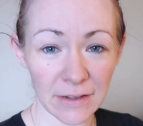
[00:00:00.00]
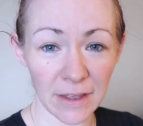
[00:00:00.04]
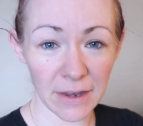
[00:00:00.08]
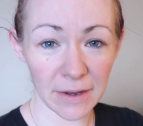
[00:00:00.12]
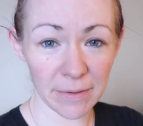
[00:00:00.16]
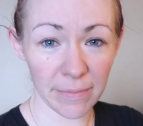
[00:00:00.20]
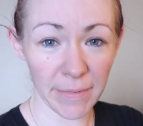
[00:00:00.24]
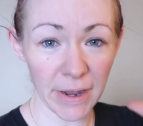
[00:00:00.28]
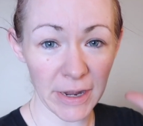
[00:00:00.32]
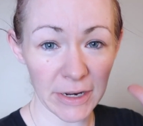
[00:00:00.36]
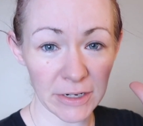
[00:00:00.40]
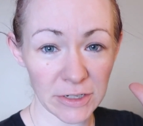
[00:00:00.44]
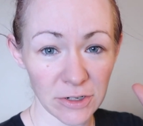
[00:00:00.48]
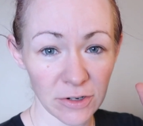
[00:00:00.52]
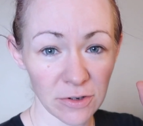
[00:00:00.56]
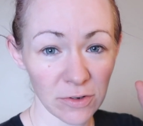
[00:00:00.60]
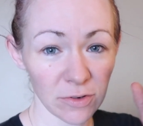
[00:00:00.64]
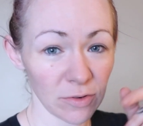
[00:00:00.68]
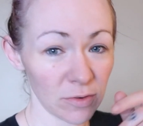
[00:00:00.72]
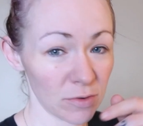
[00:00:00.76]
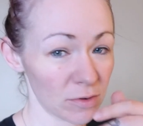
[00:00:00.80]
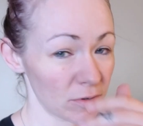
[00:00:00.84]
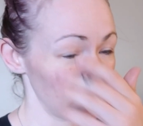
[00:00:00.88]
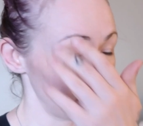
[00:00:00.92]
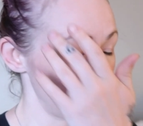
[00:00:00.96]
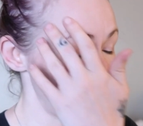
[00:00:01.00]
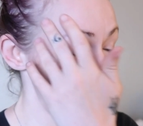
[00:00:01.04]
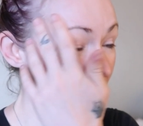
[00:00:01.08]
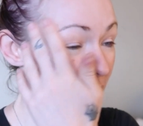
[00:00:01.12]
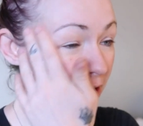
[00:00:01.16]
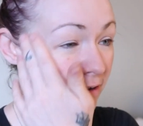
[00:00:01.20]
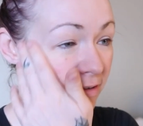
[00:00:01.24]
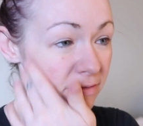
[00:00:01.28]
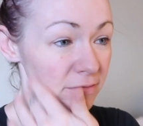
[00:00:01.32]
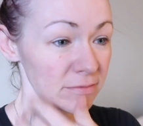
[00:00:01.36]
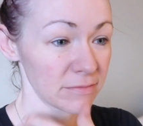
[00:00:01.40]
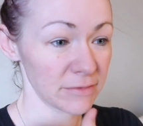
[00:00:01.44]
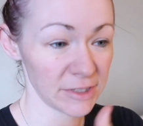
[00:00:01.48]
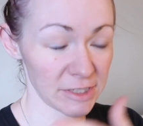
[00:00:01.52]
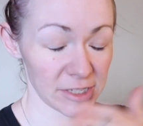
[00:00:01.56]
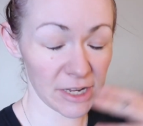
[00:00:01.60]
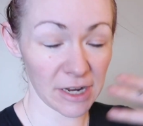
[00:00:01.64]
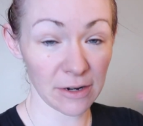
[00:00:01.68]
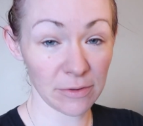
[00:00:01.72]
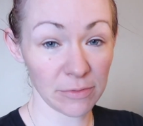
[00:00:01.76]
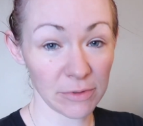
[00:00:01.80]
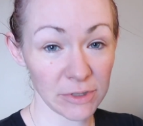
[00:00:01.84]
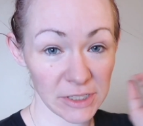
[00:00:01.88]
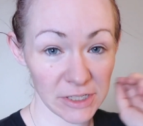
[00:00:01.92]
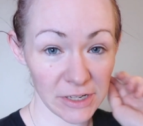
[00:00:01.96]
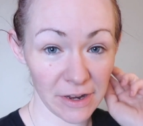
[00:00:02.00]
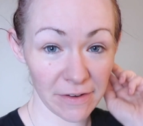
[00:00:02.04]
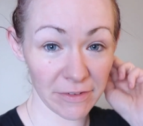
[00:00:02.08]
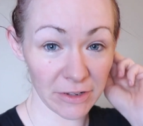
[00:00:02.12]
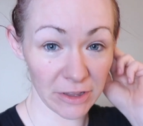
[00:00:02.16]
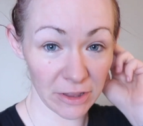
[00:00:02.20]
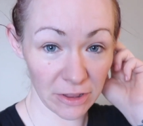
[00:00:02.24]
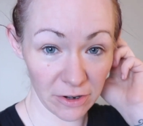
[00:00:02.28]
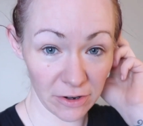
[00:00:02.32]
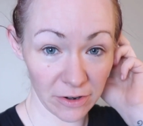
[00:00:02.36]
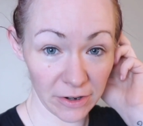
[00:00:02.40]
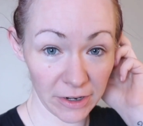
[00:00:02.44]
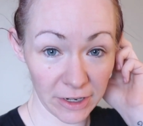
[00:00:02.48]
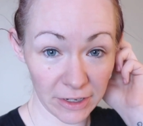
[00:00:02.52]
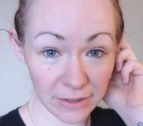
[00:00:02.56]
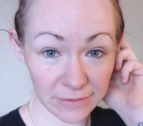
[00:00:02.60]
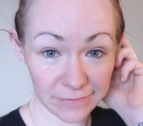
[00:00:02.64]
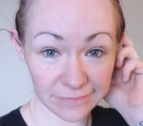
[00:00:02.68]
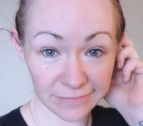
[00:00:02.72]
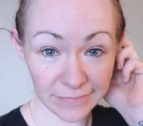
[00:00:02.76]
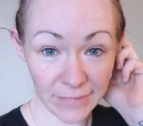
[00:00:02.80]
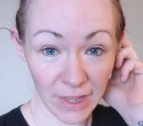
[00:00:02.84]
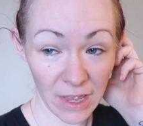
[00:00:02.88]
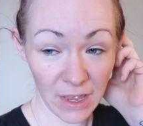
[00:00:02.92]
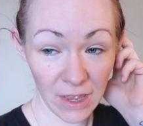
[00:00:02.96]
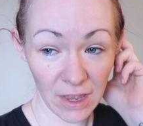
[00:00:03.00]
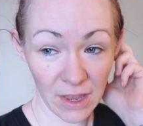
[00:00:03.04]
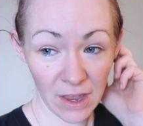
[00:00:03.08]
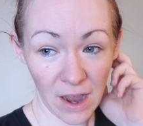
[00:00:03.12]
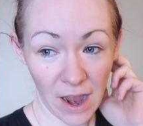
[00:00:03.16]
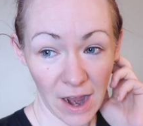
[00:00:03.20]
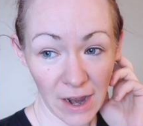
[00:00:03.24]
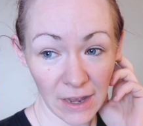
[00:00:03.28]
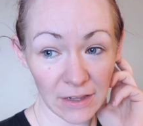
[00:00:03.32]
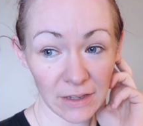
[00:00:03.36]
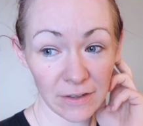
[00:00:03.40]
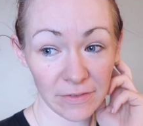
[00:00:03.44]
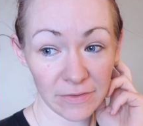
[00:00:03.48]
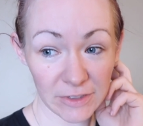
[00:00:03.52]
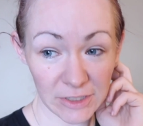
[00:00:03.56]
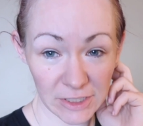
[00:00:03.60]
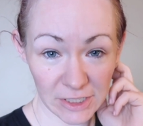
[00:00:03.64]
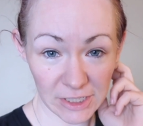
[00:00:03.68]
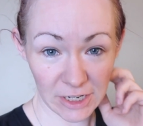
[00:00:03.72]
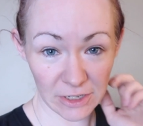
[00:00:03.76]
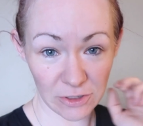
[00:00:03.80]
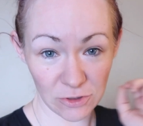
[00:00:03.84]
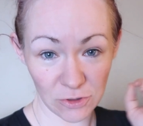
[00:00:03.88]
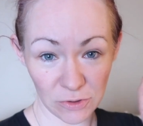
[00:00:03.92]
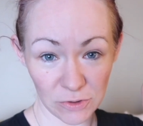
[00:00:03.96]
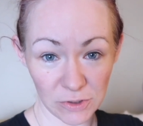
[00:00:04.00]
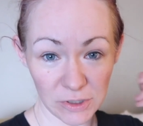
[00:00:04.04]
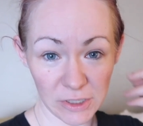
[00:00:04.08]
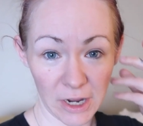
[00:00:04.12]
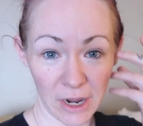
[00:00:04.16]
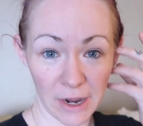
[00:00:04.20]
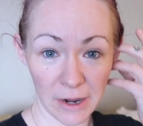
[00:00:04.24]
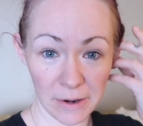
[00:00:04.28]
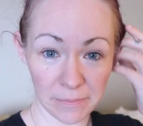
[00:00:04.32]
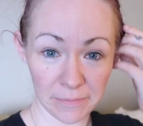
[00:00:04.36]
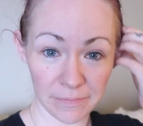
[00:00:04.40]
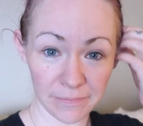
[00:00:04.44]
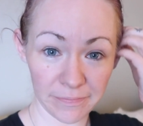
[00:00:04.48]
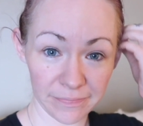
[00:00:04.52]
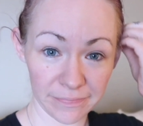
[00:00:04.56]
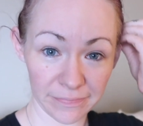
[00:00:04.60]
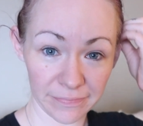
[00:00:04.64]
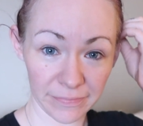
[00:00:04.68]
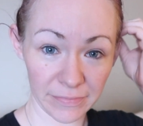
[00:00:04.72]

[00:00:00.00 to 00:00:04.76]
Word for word: like my internal clock said it was 7.30. I live in Central Time